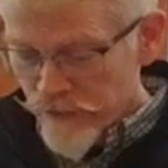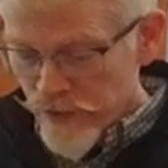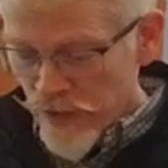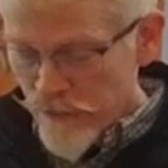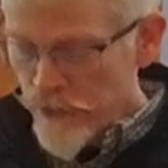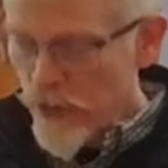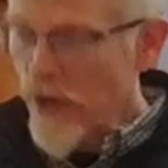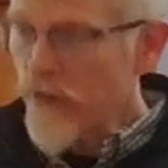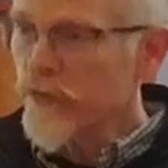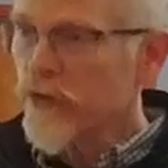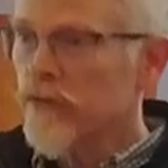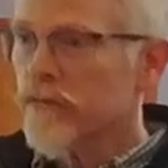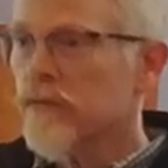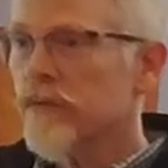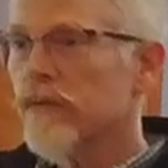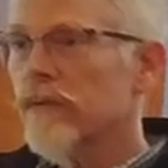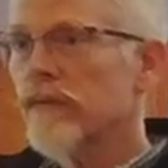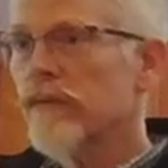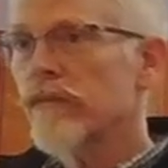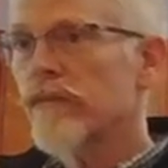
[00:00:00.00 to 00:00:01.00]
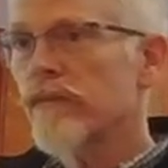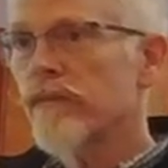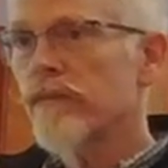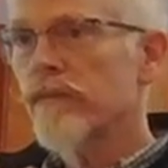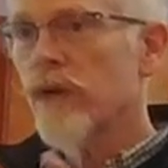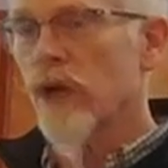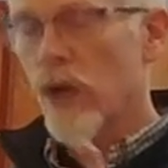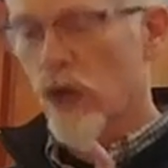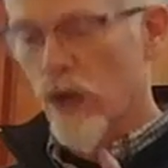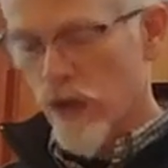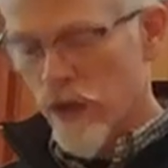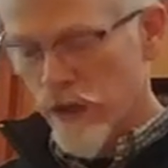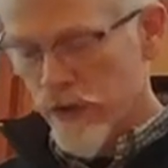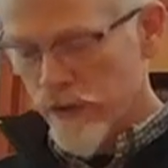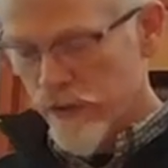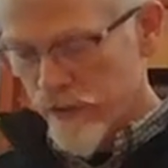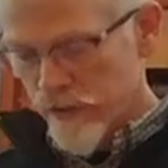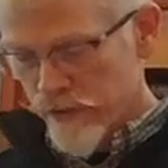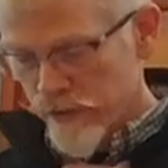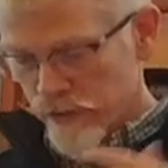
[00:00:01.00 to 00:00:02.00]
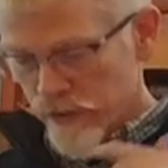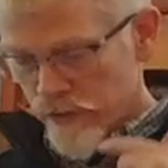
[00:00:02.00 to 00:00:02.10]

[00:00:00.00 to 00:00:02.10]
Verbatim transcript: Have you ever heard,